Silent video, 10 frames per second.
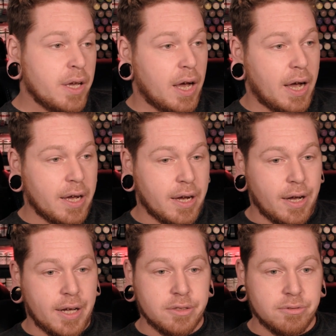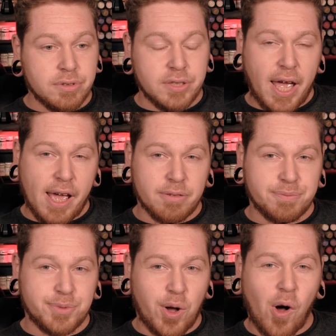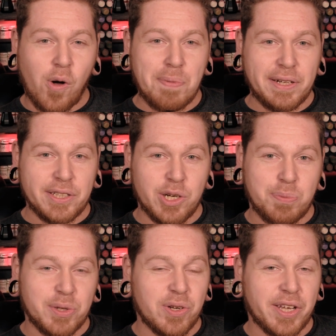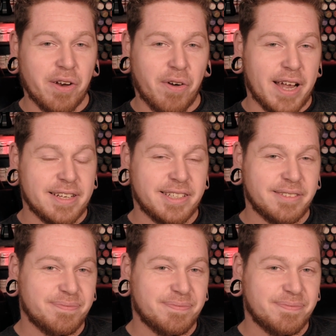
and yeah, all building up and looking great.